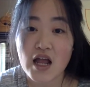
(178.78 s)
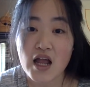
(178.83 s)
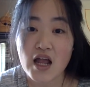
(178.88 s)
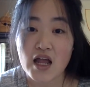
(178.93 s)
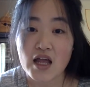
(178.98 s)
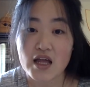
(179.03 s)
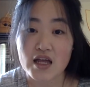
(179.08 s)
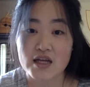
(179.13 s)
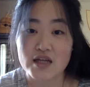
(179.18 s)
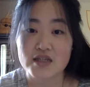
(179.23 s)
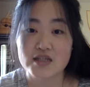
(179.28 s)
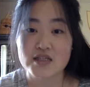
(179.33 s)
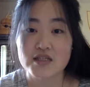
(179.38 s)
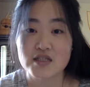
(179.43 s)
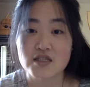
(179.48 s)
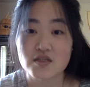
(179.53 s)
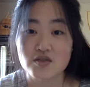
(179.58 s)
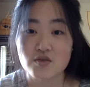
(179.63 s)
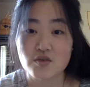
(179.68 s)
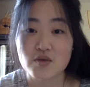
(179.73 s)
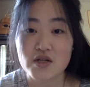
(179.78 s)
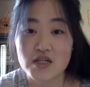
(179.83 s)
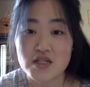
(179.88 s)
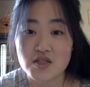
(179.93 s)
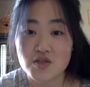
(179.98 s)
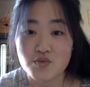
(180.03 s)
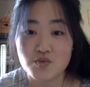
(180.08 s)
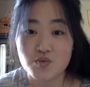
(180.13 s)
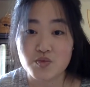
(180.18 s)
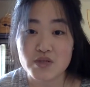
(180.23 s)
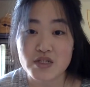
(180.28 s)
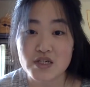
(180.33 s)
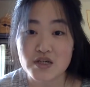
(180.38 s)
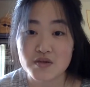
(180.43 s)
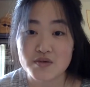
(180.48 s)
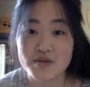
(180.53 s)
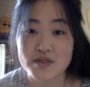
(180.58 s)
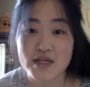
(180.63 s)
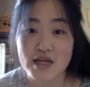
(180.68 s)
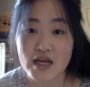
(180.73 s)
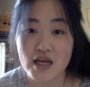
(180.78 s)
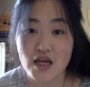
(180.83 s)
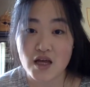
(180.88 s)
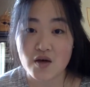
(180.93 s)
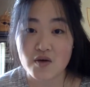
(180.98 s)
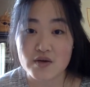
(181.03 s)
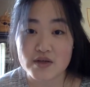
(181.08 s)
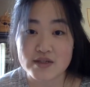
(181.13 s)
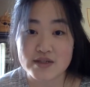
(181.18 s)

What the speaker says: And what is real now is